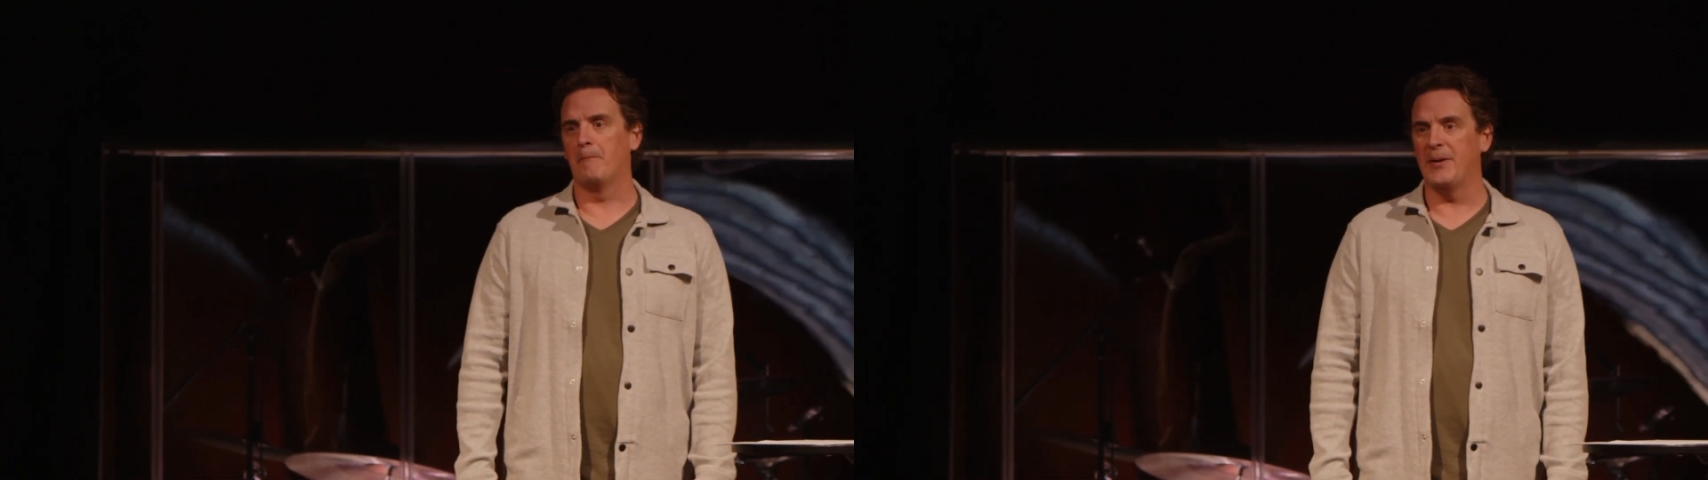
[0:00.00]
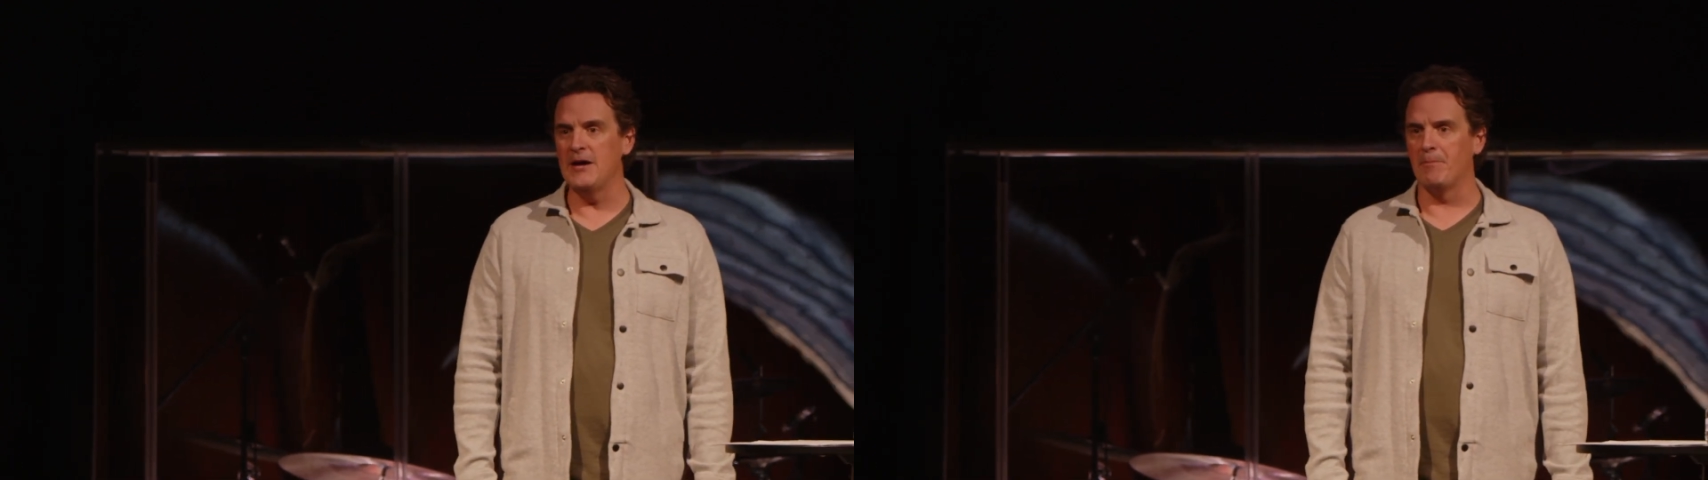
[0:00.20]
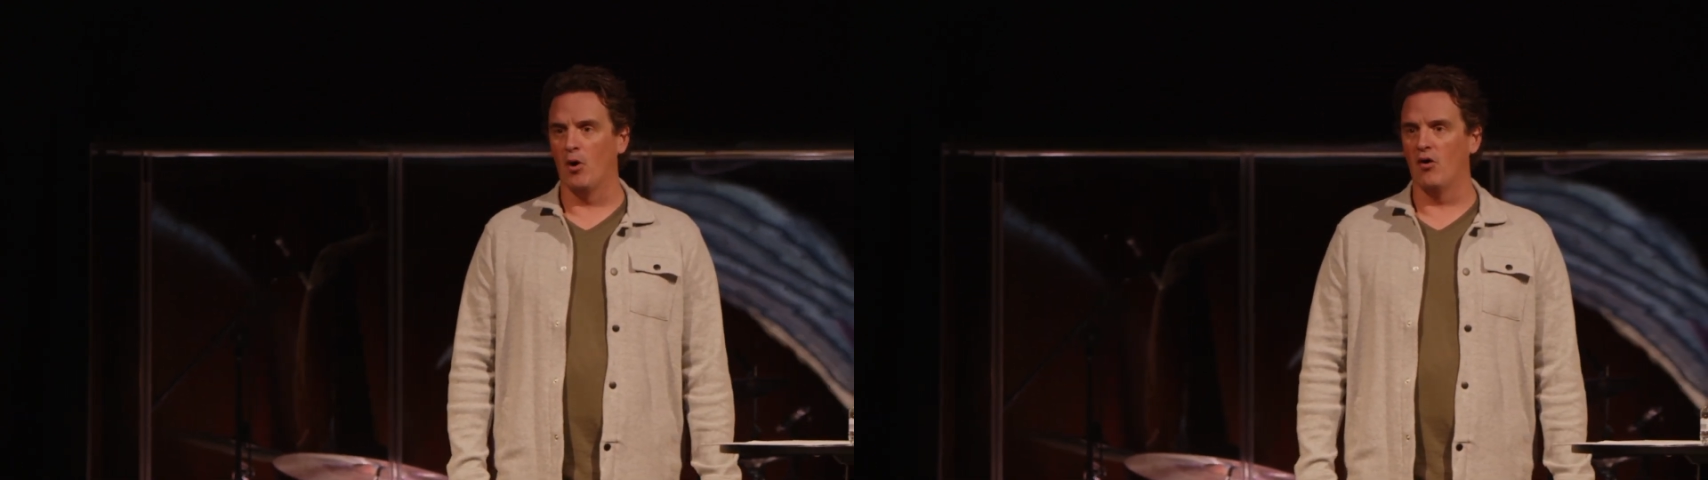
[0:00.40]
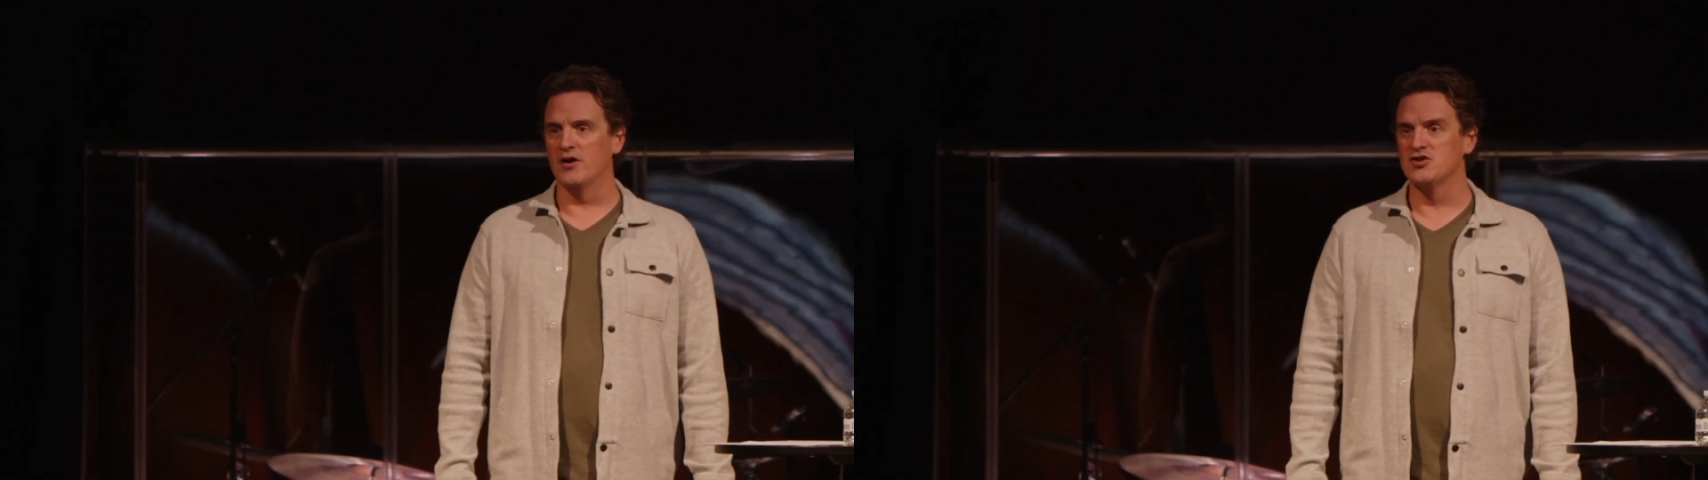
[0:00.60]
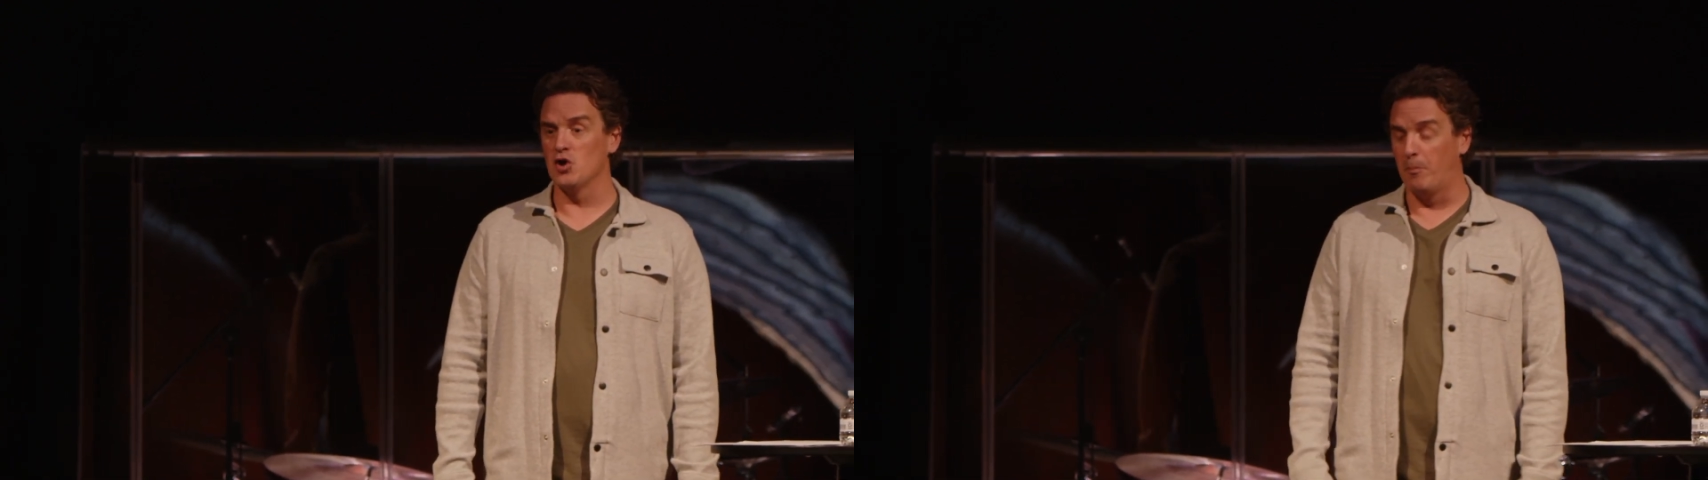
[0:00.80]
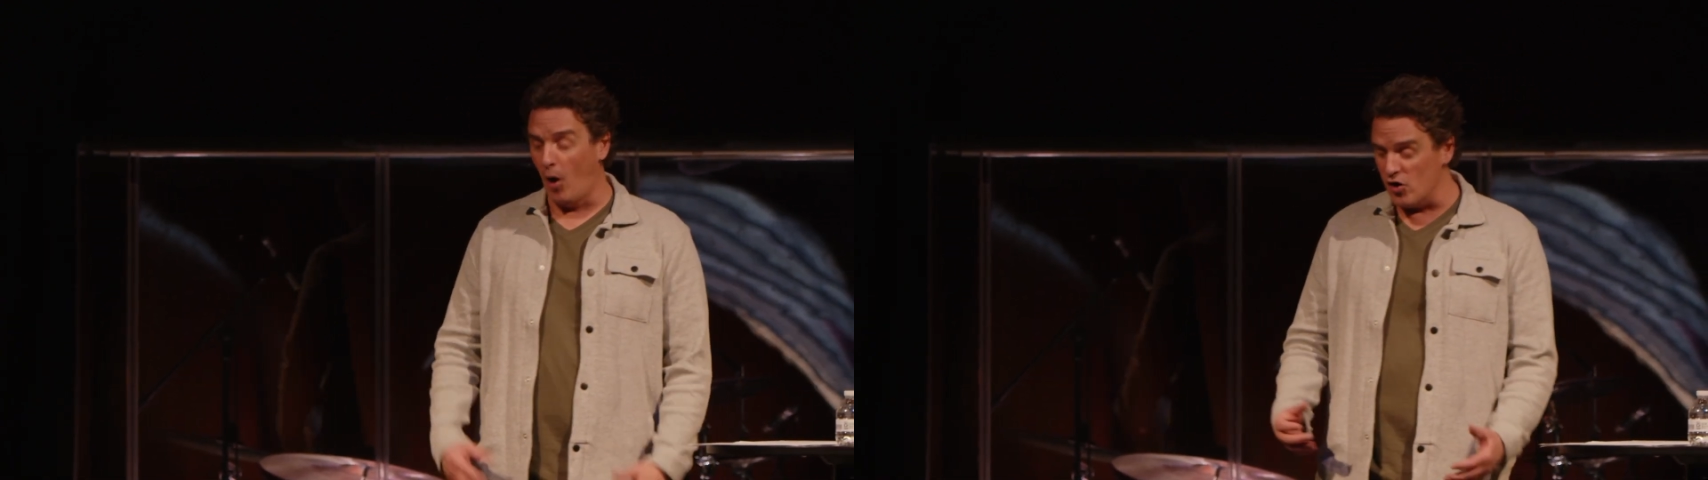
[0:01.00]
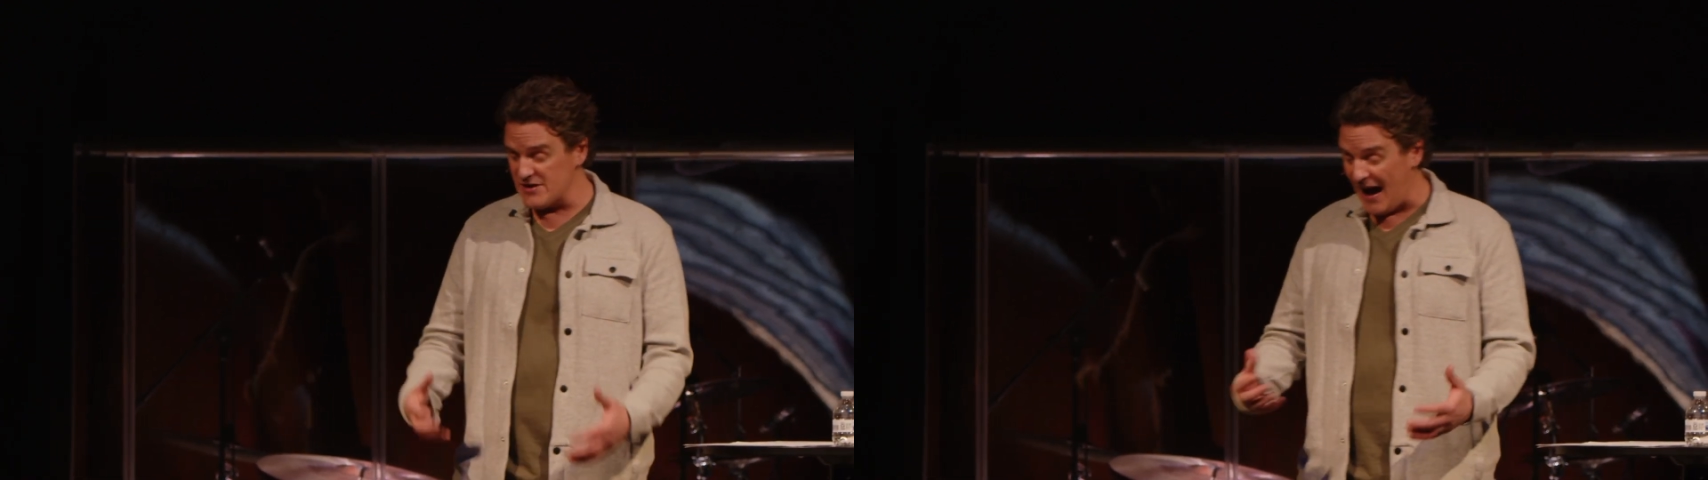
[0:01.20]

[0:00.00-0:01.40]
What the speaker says: people. And so Paul's